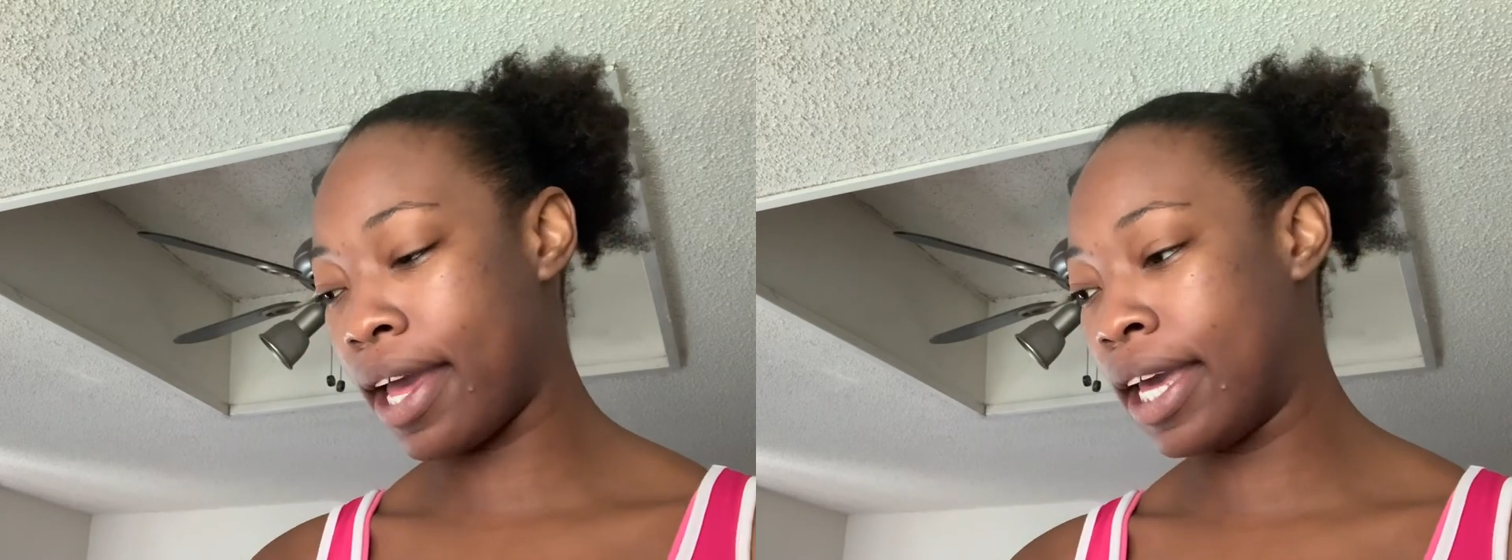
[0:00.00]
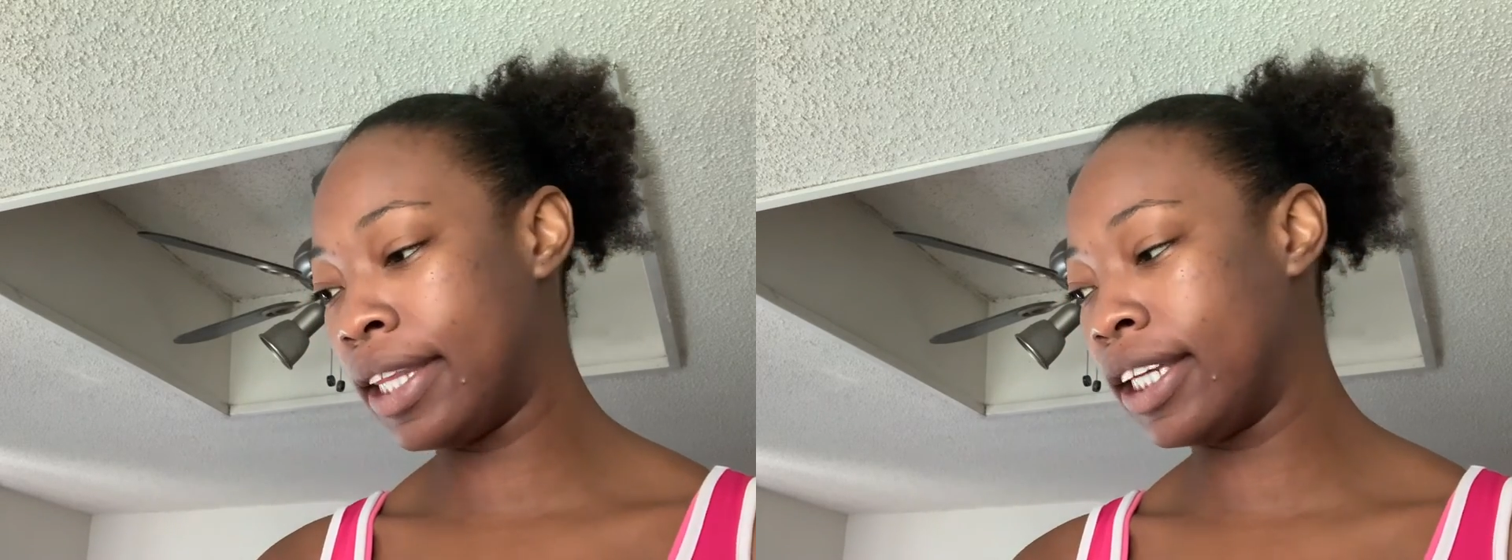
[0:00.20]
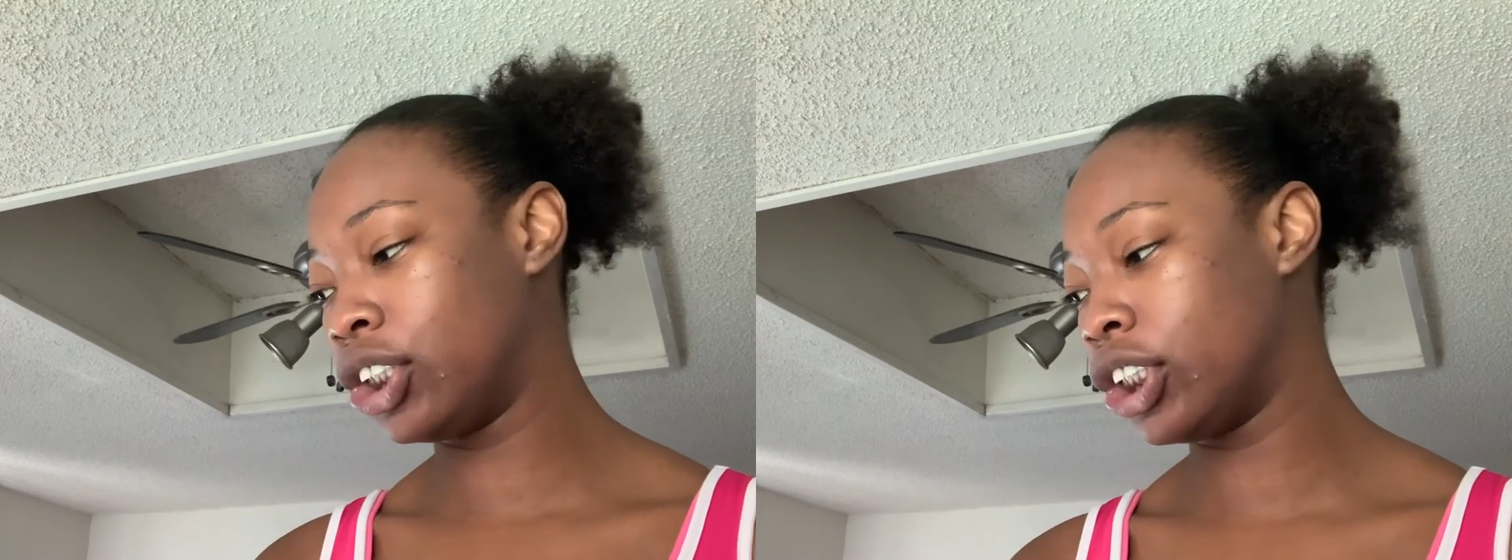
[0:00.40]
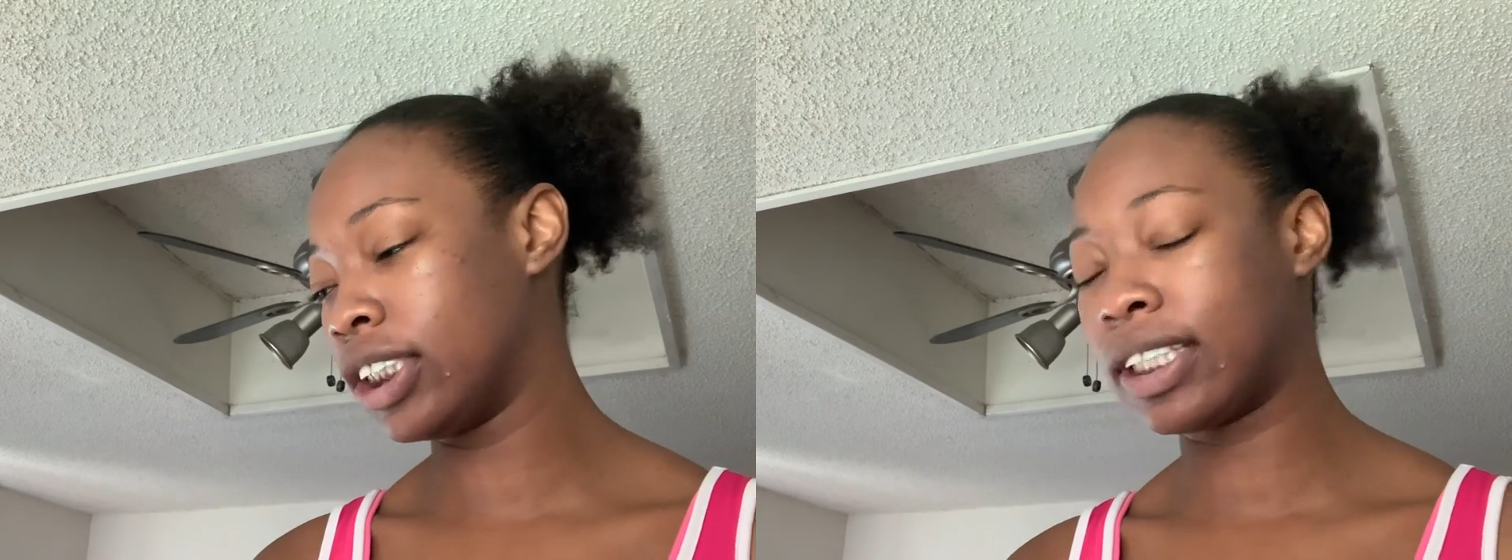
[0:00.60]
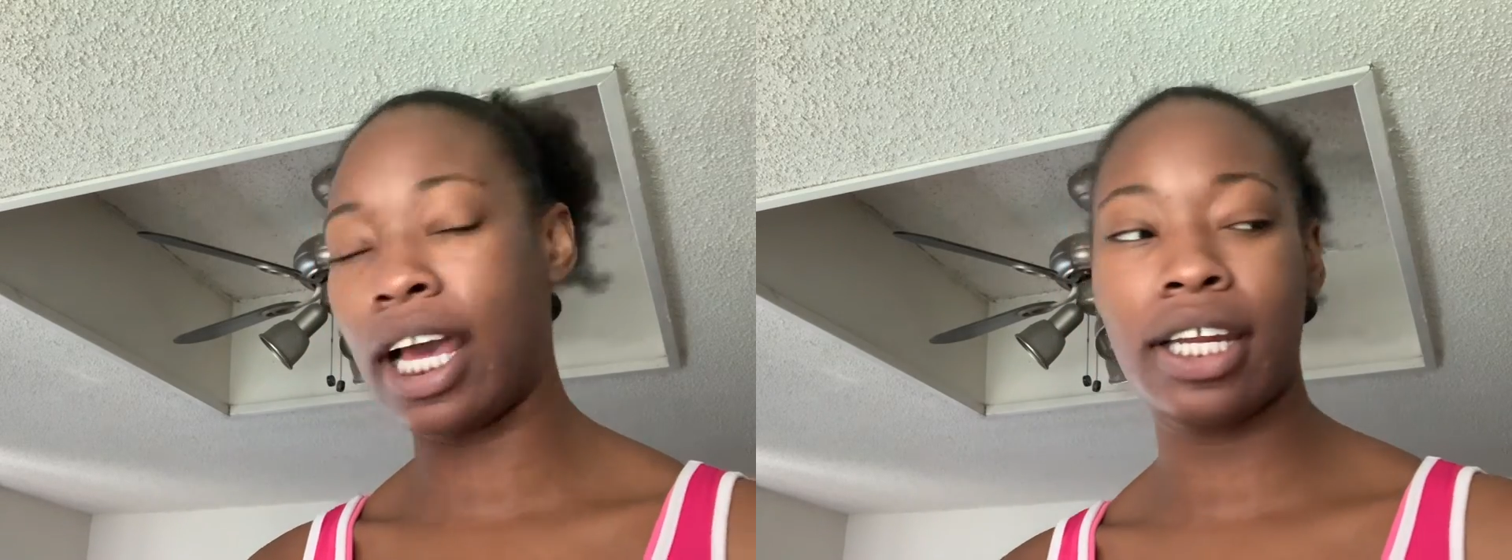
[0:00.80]
and then she
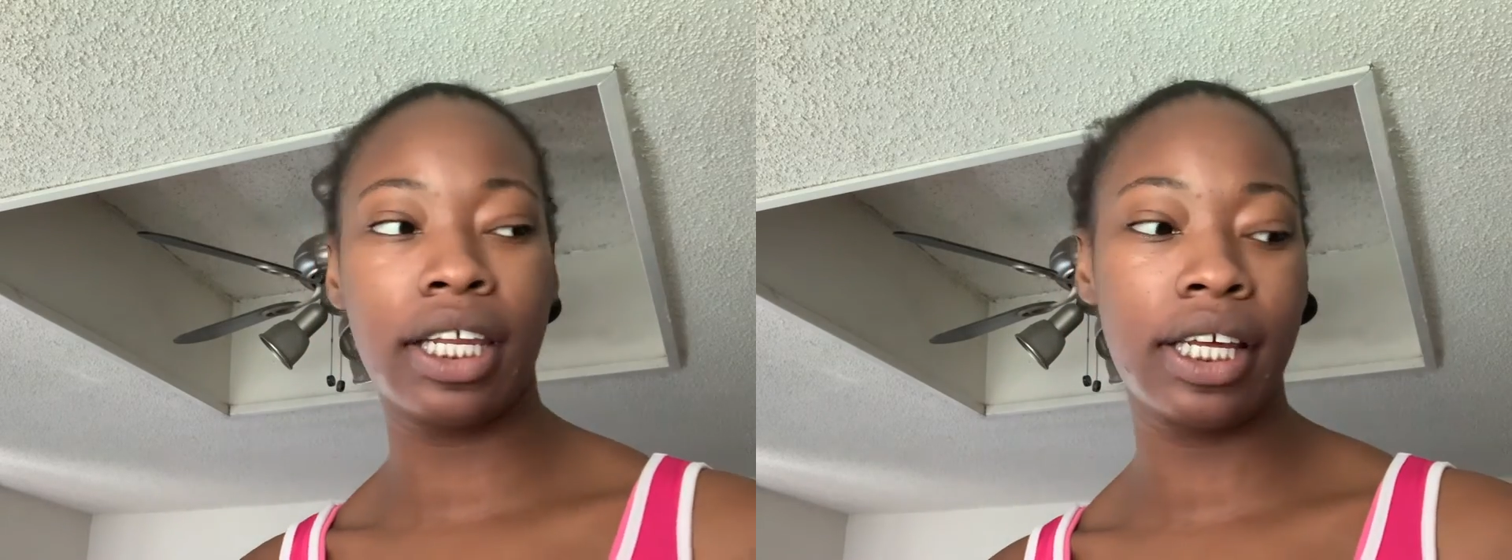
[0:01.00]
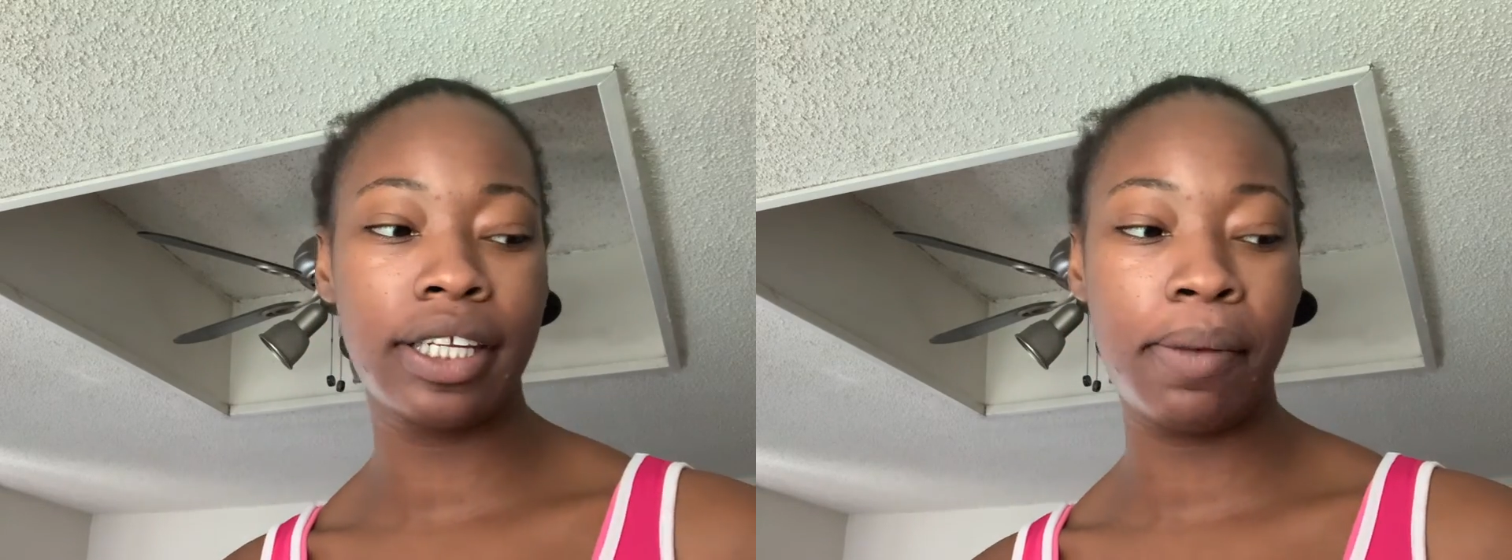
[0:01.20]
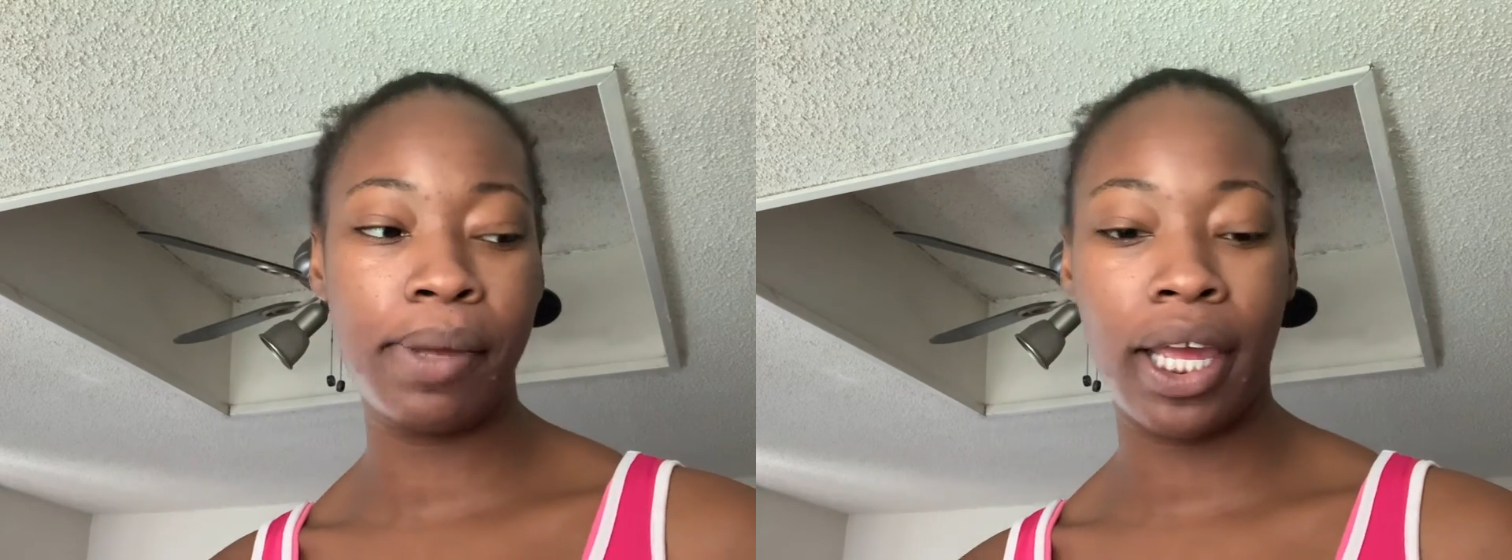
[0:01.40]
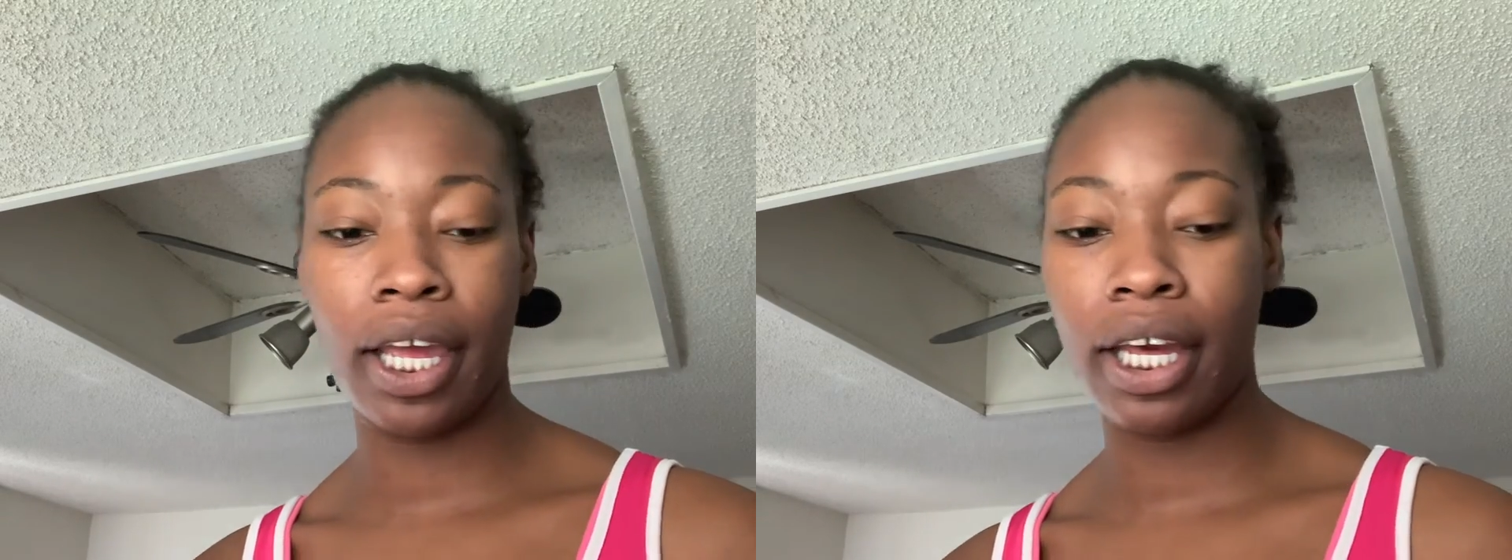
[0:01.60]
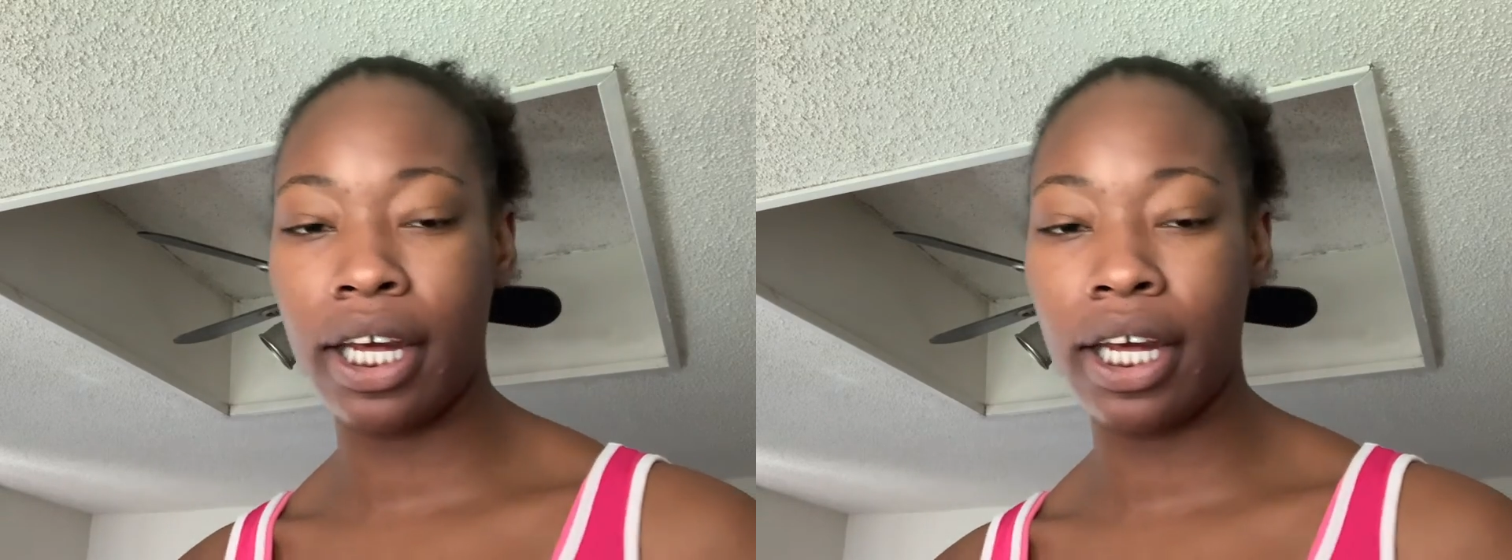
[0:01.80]
just kind of looked at me